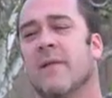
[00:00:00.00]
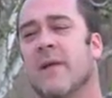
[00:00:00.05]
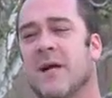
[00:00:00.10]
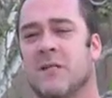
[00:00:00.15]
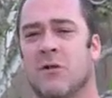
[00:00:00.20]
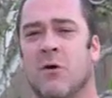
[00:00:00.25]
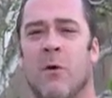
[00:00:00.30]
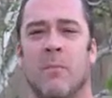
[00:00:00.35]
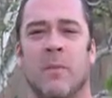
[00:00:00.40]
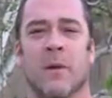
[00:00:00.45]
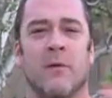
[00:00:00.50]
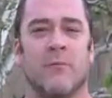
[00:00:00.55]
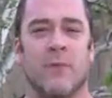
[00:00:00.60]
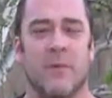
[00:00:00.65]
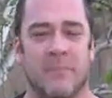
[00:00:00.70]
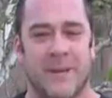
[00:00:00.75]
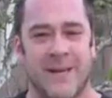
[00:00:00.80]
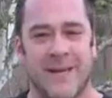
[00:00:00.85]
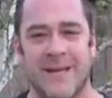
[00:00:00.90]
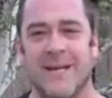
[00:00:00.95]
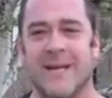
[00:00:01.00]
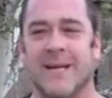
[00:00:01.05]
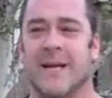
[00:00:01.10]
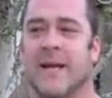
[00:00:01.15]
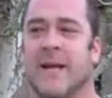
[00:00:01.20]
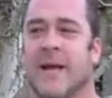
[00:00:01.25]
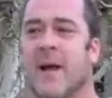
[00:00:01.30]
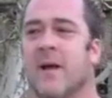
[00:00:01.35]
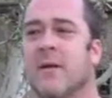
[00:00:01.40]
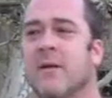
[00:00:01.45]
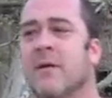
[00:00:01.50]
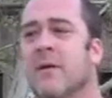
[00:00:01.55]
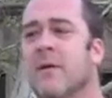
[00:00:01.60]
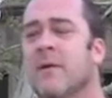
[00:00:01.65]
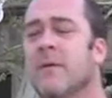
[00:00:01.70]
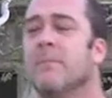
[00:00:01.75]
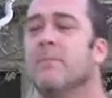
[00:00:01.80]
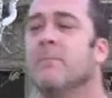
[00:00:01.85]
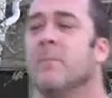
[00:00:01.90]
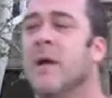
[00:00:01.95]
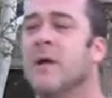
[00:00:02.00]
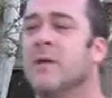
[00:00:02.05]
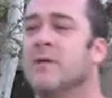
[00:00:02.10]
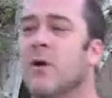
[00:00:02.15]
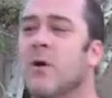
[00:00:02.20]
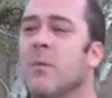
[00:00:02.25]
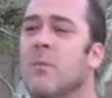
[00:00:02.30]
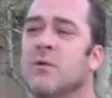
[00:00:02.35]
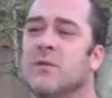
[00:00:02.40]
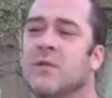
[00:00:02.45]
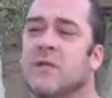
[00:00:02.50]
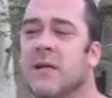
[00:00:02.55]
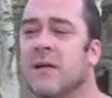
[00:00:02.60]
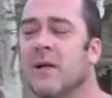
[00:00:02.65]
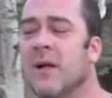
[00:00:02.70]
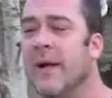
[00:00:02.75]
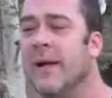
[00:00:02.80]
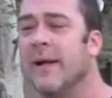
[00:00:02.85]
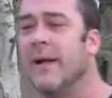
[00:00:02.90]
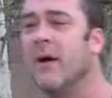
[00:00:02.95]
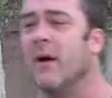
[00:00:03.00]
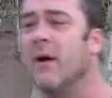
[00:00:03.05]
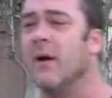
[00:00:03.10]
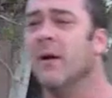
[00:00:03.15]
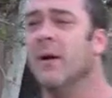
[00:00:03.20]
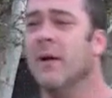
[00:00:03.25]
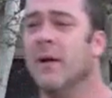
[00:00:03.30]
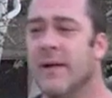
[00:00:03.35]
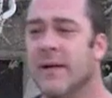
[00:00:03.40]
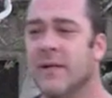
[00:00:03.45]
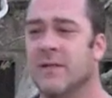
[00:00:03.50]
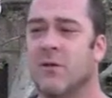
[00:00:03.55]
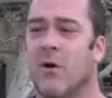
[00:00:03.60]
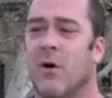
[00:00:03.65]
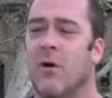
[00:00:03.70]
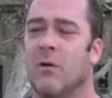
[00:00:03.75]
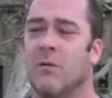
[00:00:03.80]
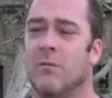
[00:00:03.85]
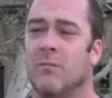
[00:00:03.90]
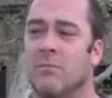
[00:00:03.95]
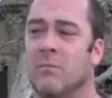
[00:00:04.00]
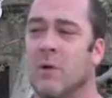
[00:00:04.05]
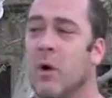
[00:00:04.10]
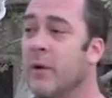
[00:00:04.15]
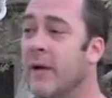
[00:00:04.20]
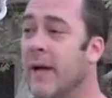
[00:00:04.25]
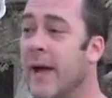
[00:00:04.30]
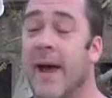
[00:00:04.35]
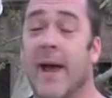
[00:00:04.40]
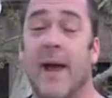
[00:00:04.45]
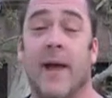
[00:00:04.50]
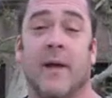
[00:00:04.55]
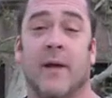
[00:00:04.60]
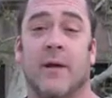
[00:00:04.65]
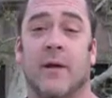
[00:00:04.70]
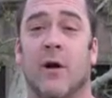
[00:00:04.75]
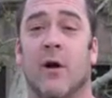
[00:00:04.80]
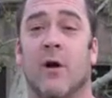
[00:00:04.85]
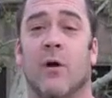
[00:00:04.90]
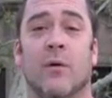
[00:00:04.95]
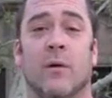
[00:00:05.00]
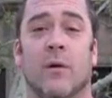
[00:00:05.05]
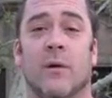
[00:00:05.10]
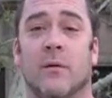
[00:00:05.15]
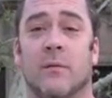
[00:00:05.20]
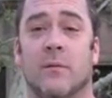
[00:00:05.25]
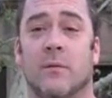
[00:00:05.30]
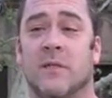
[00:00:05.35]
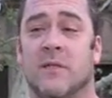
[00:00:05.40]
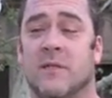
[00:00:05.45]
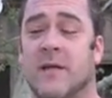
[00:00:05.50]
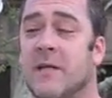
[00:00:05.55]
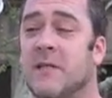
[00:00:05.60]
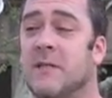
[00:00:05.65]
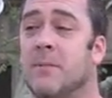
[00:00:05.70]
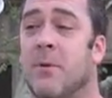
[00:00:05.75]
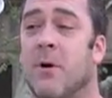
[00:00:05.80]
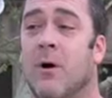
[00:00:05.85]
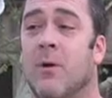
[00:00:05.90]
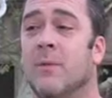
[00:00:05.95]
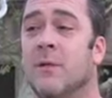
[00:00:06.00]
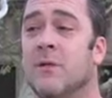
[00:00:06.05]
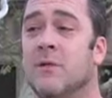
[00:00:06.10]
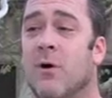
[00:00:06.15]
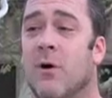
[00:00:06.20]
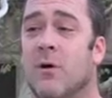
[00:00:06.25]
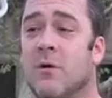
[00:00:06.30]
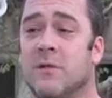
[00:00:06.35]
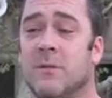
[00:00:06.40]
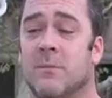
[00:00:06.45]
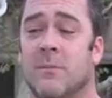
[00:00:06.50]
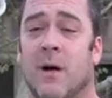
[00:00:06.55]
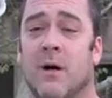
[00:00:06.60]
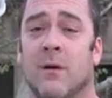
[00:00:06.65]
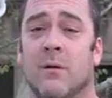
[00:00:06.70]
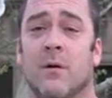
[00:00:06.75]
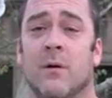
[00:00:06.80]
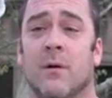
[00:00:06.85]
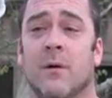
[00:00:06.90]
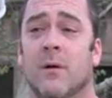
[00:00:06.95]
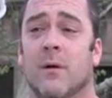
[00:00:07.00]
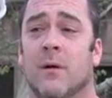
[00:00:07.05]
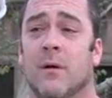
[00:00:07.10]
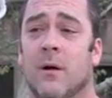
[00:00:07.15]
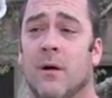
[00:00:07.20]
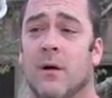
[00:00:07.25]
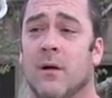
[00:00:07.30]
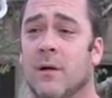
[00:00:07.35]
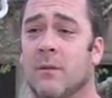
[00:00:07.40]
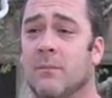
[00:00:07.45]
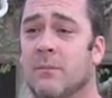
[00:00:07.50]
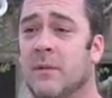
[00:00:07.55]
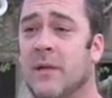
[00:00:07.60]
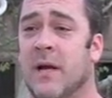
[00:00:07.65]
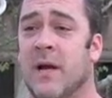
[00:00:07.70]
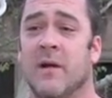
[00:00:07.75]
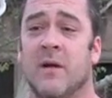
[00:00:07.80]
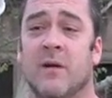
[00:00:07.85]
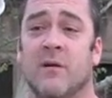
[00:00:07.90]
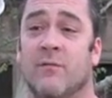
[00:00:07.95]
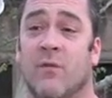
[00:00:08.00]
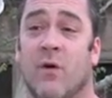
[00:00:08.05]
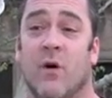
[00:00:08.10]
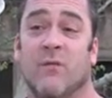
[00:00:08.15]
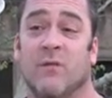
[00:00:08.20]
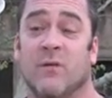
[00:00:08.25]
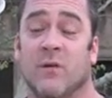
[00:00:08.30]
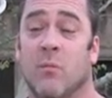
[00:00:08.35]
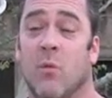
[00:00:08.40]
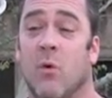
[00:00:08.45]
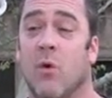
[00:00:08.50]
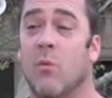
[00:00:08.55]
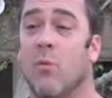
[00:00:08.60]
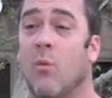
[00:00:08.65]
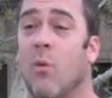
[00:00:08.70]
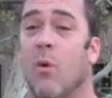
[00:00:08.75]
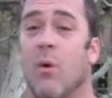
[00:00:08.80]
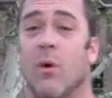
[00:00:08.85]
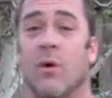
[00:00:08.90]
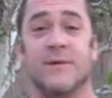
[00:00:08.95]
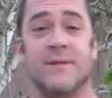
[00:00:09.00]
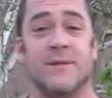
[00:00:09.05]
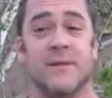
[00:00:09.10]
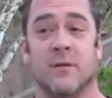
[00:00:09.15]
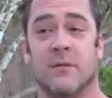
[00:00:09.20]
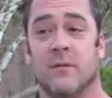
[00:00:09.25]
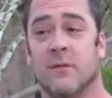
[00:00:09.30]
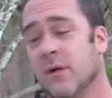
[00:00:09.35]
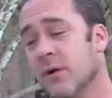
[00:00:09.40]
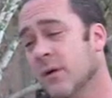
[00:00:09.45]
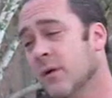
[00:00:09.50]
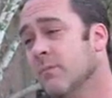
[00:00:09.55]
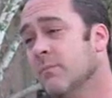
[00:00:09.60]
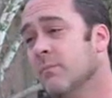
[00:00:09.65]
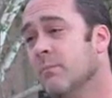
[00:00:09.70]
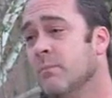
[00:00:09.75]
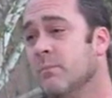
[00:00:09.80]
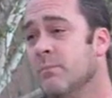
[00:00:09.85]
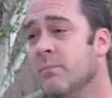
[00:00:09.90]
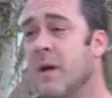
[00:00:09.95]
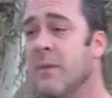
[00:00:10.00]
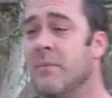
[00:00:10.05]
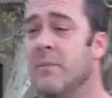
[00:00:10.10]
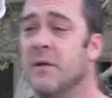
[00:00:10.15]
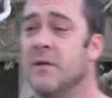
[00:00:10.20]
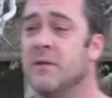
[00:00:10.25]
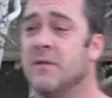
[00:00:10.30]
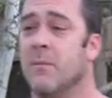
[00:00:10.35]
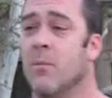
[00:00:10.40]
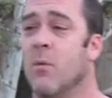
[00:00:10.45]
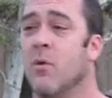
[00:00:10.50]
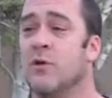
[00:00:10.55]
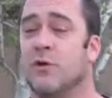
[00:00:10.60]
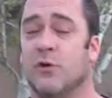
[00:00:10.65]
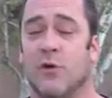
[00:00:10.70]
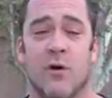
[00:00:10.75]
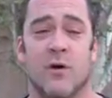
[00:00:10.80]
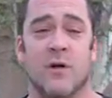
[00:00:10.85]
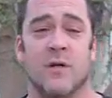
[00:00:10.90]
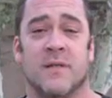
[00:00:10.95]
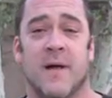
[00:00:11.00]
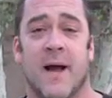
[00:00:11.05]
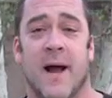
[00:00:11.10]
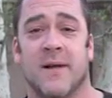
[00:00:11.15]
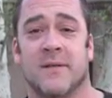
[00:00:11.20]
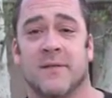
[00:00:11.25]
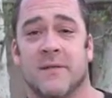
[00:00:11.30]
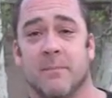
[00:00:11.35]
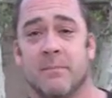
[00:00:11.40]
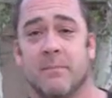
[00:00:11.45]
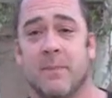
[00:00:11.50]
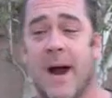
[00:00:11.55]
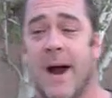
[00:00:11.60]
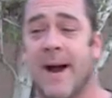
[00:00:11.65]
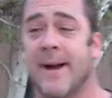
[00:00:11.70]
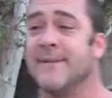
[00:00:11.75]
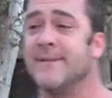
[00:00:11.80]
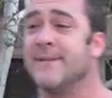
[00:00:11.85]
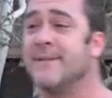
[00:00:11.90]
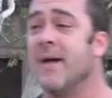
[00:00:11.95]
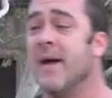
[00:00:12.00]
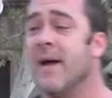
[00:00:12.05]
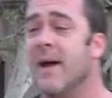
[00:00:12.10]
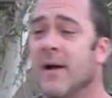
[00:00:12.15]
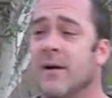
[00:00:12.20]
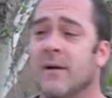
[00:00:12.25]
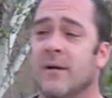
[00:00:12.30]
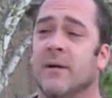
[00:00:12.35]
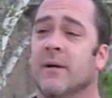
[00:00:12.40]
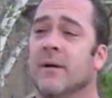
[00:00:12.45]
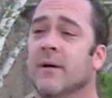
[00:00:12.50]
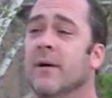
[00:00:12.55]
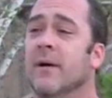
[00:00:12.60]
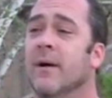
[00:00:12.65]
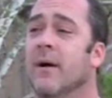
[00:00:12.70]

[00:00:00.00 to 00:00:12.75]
That's all being repeated again, and it's almost seemed like it's all okay. You know, the State Department talks about getting involved in more wars and maybe some more drone attacks in Pakistan,